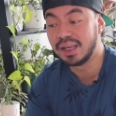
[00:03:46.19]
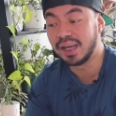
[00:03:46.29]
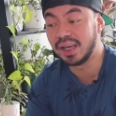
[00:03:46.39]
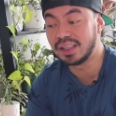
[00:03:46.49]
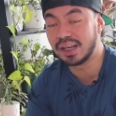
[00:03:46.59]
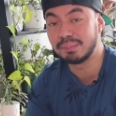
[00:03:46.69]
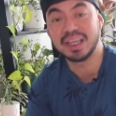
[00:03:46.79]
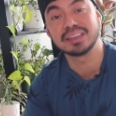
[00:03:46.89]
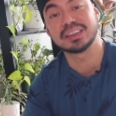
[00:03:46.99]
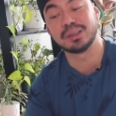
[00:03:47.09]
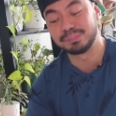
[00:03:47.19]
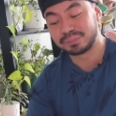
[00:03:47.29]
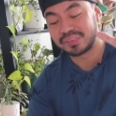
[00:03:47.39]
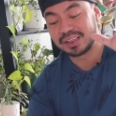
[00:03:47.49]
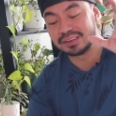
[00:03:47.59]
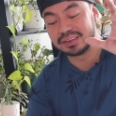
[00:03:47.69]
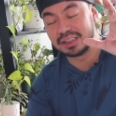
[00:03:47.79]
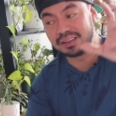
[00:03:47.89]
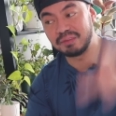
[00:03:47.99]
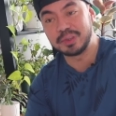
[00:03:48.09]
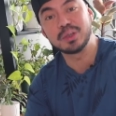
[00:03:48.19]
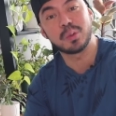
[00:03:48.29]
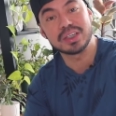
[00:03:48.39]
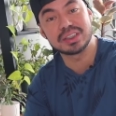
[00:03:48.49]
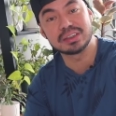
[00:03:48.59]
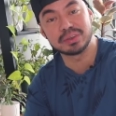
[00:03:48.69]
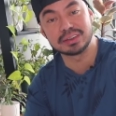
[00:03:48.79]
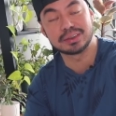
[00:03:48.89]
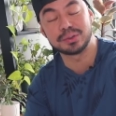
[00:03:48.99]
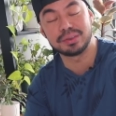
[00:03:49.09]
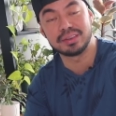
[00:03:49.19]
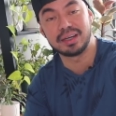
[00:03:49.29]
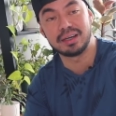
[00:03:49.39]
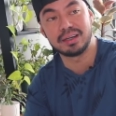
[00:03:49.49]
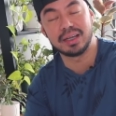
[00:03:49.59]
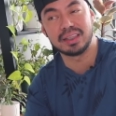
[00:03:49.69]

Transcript: And but yeah, so a few questions with this truth or dare.